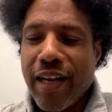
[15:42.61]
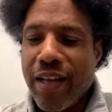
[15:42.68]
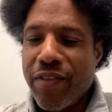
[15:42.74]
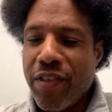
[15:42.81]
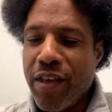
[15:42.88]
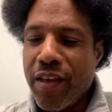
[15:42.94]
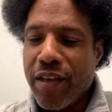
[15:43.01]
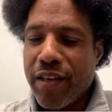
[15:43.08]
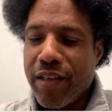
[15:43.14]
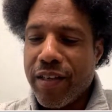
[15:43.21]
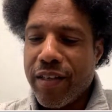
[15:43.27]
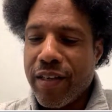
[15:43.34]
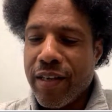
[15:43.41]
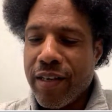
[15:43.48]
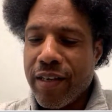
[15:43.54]
I think
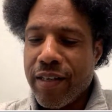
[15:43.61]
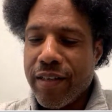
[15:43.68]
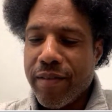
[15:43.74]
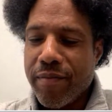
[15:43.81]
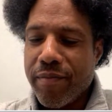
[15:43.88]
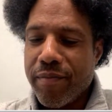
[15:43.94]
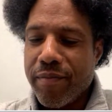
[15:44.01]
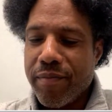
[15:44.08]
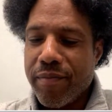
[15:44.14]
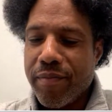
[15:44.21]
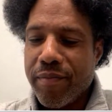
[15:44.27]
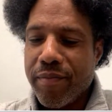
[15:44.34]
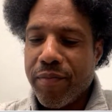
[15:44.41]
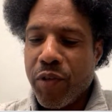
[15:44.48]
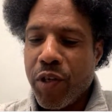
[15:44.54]
uh,
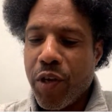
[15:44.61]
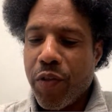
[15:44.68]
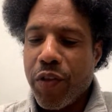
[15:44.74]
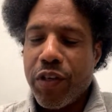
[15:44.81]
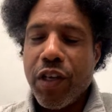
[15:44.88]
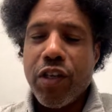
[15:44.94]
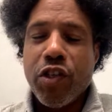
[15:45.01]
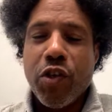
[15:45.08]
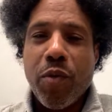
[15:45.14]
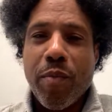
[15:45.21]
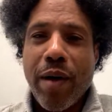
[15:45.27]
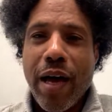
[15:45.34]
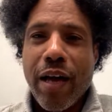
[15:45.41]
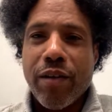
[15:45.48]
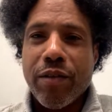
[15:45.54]
the digital
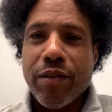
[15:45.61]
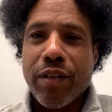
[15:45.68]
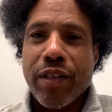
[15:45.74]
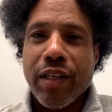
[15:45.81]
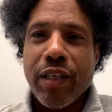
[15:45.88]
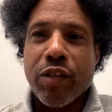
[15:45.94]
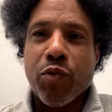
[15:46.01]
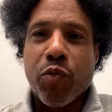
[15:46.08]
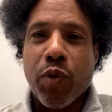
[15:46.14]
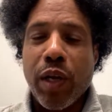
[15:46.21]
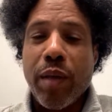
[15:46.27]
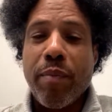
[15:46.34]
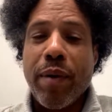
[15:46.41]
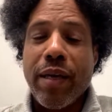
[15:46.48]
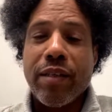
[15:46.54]
model is
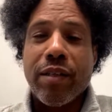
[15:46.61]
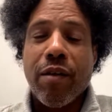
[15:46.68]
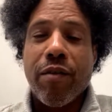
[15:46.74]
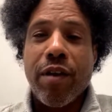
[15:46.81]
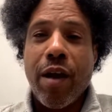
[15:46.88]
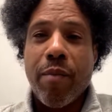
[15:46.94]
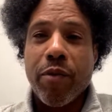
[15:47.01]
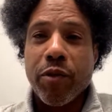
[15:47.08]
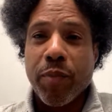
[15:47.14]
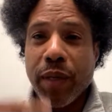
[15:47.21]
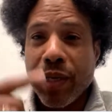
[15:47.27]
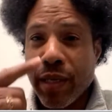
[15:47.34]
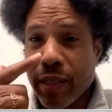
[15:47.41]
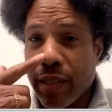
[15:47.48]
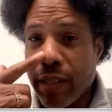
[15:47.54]
really based on numbers
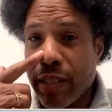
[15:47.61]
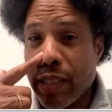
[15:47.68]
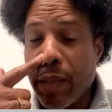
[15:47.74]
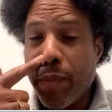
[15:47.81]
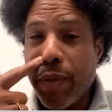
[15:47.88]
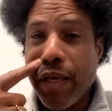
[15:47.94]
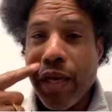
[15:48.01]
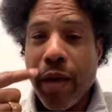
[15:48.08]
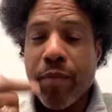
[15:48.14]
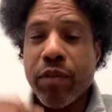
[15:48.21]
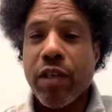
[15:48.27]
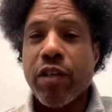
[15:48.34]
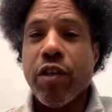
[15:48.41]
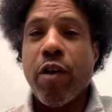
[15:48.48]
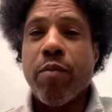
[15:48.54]
because the
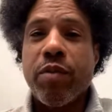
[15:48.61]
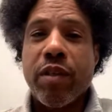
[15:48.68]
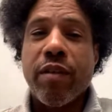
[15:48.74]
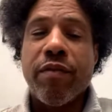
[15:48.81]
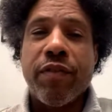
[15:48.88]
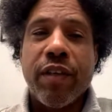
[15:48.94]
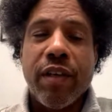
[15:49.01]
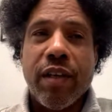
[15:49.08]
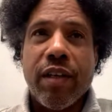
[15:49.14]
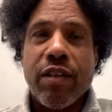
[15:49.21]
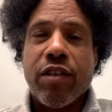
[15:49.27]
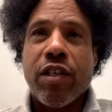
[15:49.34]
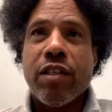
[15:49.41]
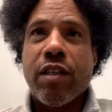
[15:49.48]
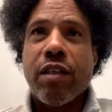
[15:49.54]
CPMS in terms of
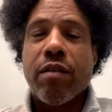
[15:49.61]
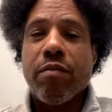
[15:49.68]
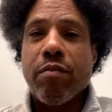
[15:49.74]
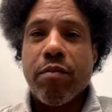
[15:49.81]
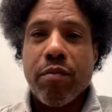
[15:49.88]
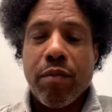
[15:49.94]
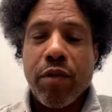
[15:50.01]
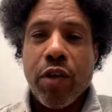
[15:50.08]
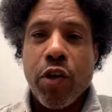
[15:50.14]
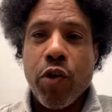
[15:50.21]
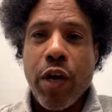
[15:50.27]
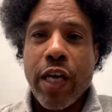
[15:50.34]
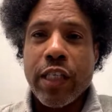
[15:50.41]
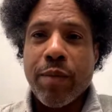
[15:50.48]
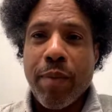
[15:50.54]
just the
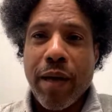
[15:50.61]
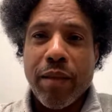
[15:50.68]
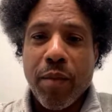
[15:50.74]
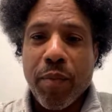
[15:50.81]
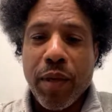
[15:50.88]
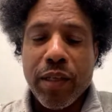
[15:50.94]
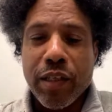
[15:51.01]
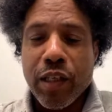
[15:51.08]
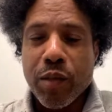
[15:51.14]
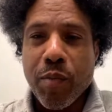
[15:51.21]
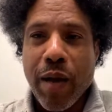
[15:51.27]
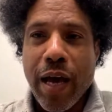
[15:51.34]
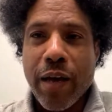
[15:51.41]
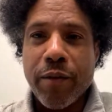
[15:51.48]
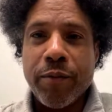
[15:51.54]
you asked about the business
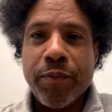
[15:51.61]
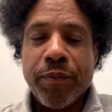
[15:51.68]
model.